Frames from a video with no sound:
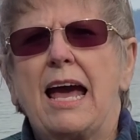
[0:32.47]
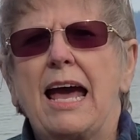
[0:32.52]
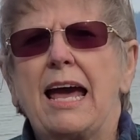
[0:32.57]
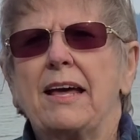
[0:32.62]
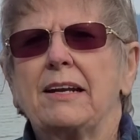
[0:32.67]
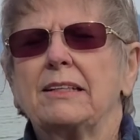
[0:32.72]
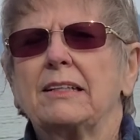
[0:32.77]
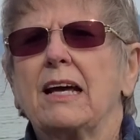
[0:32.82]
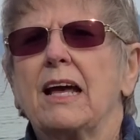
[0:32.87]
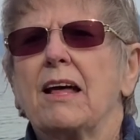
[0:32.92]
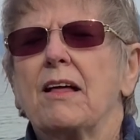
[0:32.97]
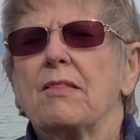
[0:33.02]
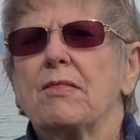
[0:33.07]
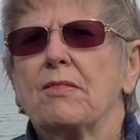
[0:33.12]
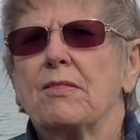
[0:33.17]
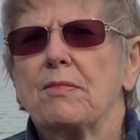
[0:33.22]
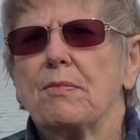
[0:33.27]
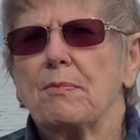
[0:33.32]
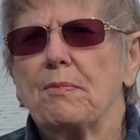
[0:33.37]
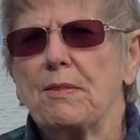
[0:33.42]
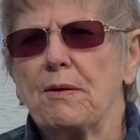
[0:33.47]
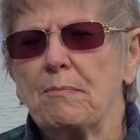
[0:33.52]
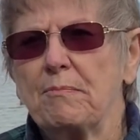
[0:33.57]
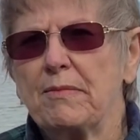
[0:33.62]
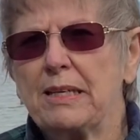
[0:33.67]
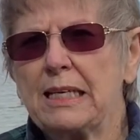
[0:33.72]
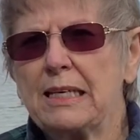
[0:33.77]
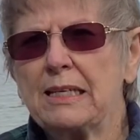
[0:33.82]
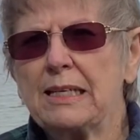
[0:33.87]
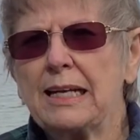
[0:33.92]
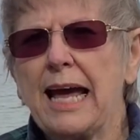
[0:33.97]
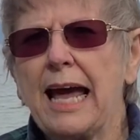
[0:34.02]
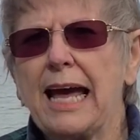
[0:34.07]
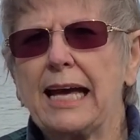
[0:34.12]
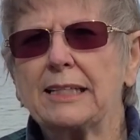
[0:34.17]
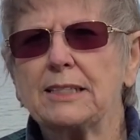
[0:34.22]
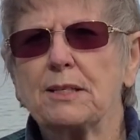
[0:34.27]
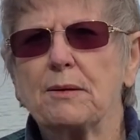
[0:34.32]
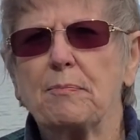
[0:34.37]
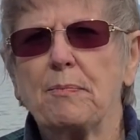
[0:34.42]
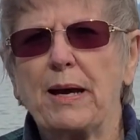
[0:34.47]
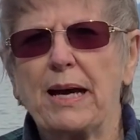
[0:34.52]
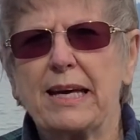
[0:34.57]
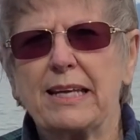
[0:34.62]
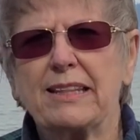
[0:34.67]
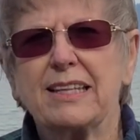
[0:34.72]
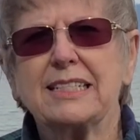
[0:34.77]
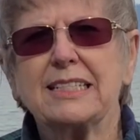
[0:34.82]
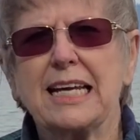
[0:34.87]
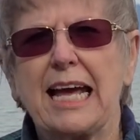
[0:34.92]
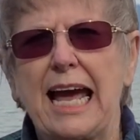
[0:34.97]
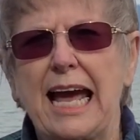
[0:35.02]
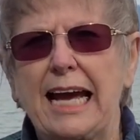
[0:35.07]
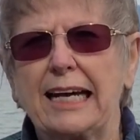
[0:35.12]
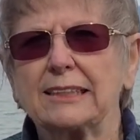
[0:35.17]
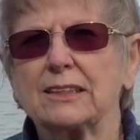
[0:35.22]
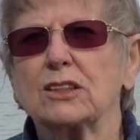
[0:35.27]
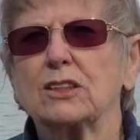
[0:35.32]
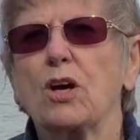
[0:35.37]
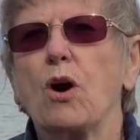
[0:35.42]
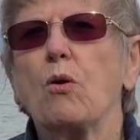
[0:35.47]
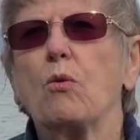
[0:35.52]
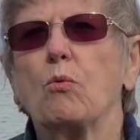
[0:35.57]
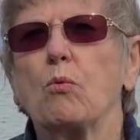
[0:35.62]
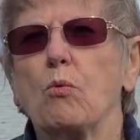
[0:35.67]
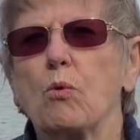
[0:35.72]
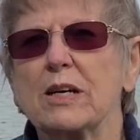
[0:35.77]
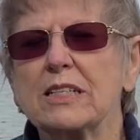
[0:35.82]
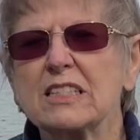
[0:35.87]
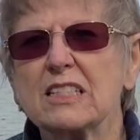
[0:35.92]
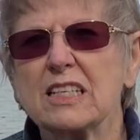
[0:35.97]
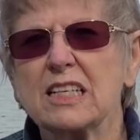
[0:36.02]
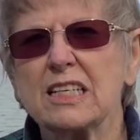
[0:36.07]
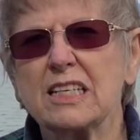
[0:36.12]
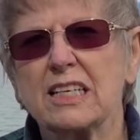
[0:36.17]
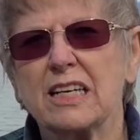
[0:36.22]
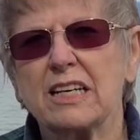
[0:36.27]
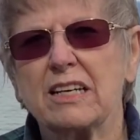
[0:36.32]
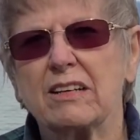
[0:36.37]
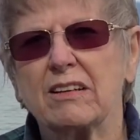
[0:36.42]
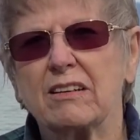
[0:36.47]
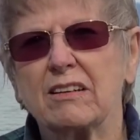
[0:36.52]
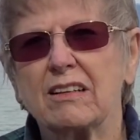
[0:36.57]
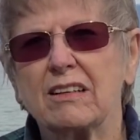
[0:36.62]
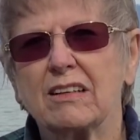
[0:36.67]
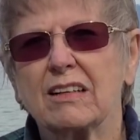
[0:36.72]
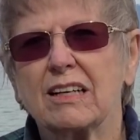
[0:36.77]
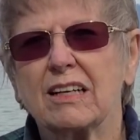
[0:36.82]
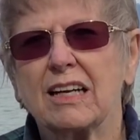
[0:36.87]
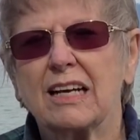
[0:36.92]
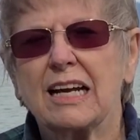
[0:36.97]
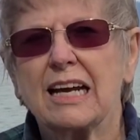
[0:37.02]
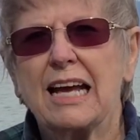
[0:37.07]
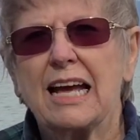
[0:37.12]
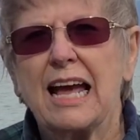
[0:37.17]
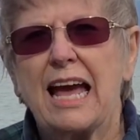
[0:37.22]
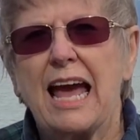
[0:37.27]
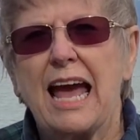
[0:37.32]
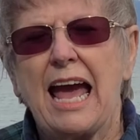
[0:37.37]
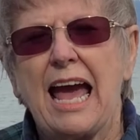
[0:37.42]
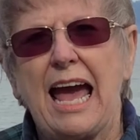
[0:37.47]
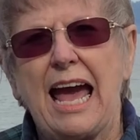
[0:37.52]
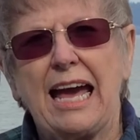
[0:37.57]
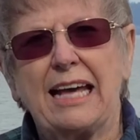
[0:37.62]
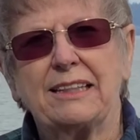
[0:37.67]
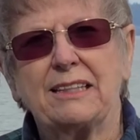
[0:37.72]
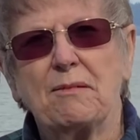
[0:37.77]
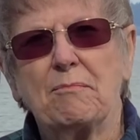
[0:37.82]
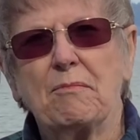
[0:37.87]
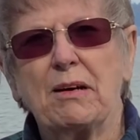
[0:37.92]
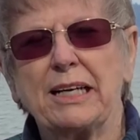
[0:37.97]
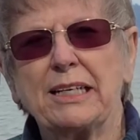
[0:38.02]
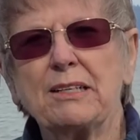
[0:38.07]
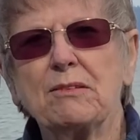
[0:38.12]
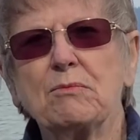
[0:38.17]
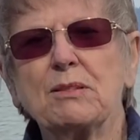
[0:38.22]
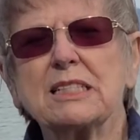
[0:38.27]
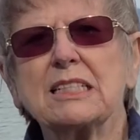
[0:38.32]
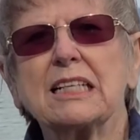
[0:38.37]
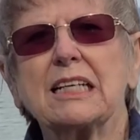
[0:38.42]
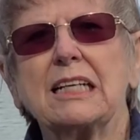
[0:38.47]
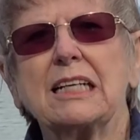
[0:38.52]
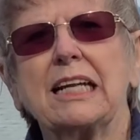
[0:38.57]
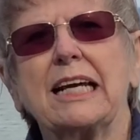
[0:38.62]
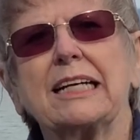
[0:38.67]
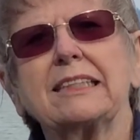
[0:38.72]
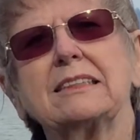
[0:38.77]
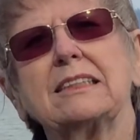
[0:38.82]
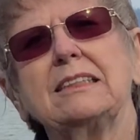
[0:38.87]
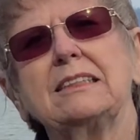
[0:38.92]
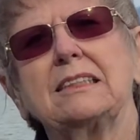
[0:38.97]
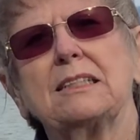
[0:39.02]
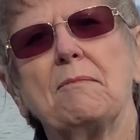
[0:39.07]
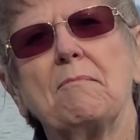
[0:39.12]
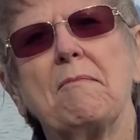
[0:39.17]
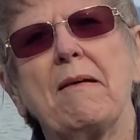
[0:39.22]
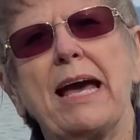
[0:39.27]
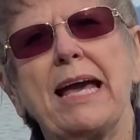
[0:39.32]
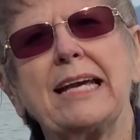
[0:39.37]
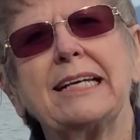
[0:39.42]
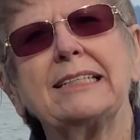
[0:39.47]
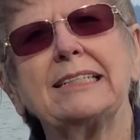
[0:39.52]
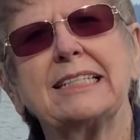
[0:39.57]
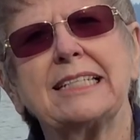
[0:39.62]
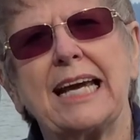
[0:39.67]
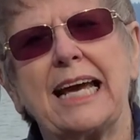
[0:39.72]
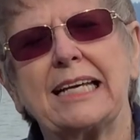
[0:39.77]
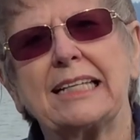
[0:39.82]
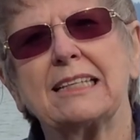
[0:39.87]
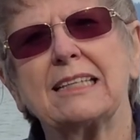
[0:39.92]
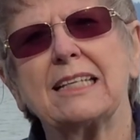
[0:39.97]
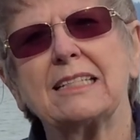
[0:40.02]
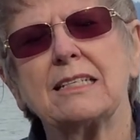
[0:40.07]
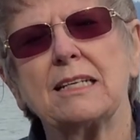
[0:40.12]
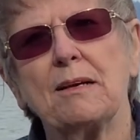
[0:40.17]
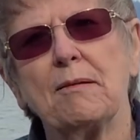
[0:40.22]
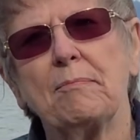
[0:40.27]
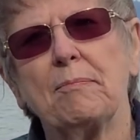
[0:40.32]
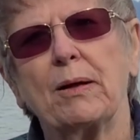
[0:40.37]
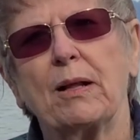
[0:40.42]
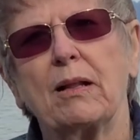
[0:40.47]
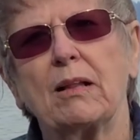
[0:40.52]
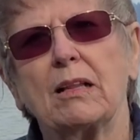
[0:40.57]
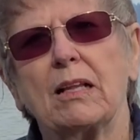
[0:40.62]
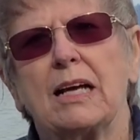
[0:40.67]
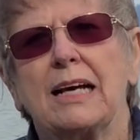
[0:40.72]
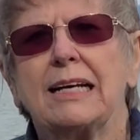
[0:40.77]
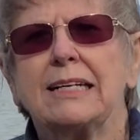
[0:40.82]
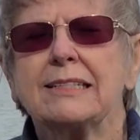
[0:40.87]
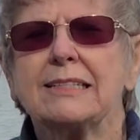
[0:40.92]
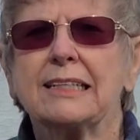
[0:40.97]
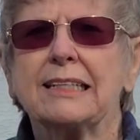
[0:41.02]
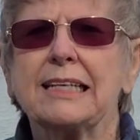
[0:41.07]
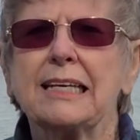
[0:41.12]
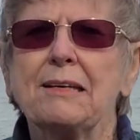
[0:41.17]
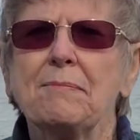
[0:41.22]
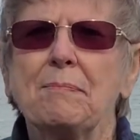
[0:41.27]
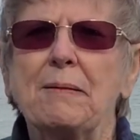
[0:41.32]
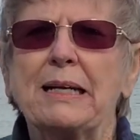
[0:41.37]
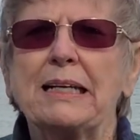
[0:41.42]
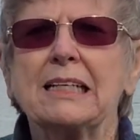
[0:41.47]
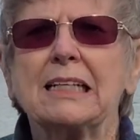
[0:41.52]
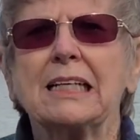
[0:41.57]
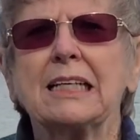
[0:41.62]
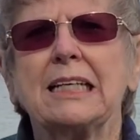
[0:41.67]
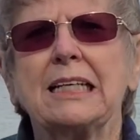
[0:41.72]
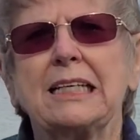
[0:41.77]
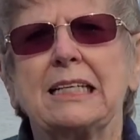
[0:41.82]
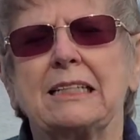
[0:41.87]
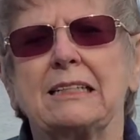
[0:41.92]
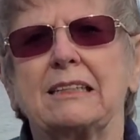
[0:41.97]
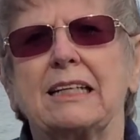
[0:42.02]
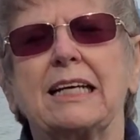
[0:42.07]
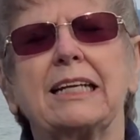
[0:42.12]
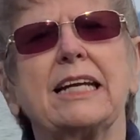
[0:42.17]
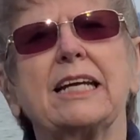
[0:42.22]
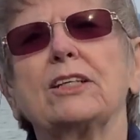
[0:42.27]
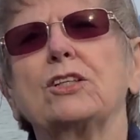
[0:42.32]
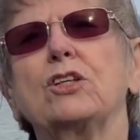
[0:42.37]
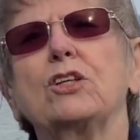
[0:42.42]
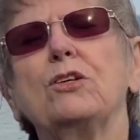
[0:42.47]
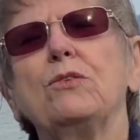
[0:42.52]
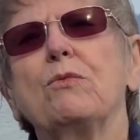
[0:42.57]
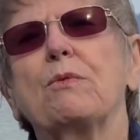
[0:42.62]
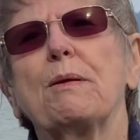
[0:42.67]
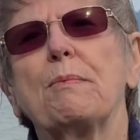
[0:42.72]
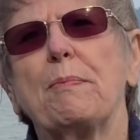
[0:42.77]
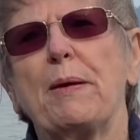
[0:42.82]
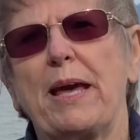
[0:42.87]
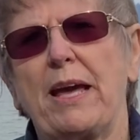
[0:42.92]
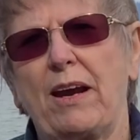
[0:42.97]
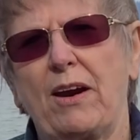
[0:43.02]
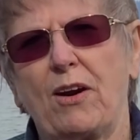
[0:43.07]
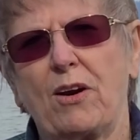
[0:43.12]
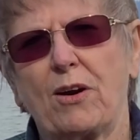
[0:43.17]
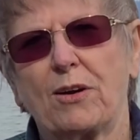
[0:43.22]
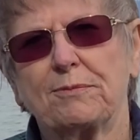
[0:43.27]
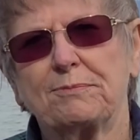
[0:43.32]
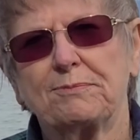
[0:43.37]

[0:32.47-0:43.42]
and the men had to pay the tax once a year and the money was collected to maintain the temple, to keep it clean and in good repair.